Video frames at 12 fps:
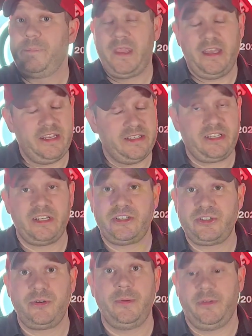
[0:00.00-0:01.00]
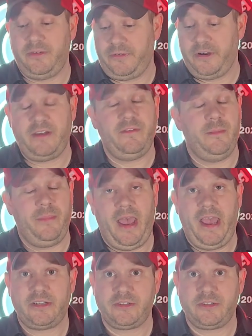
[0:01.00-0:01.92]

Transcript: it's an extremely forgiving bag.